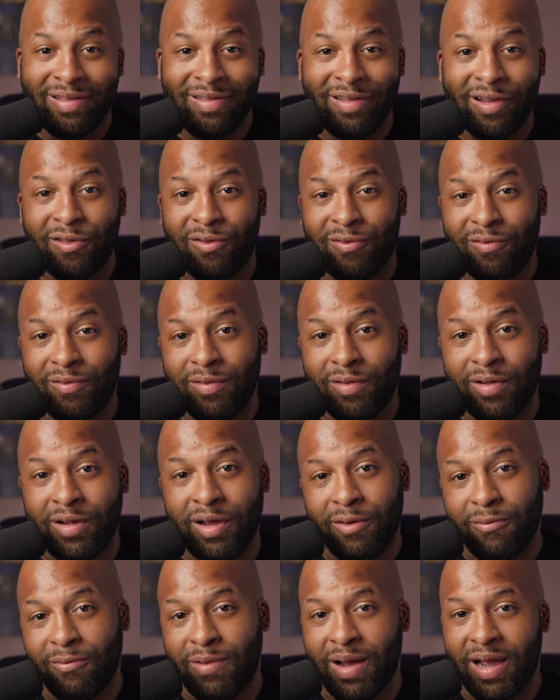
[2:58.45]
There's
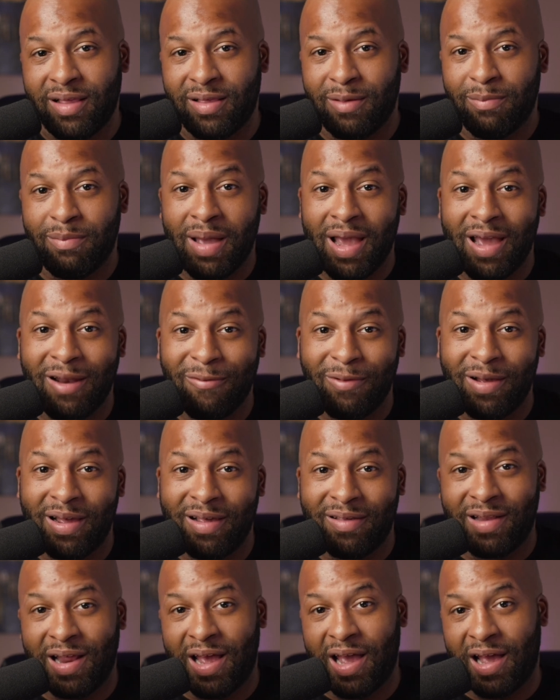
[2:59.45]
good ways and bad
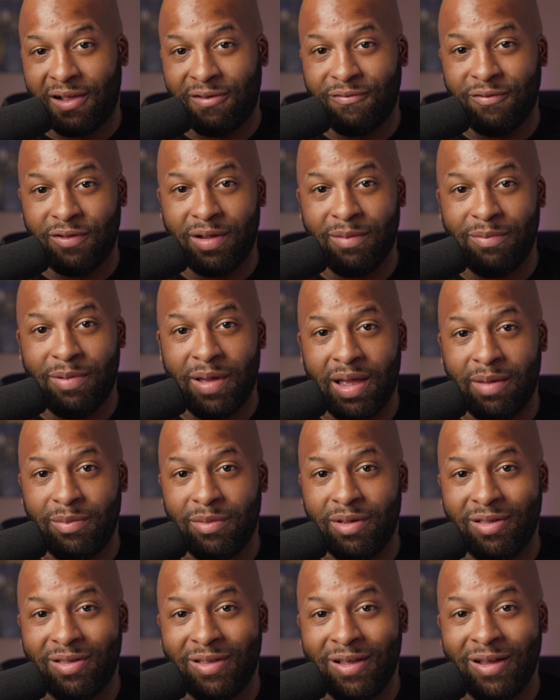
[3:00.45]
ways to ask for your
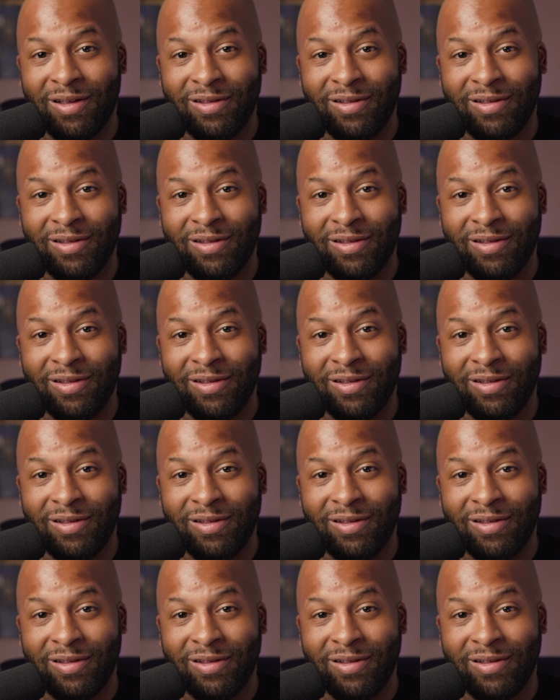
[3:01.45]
payments.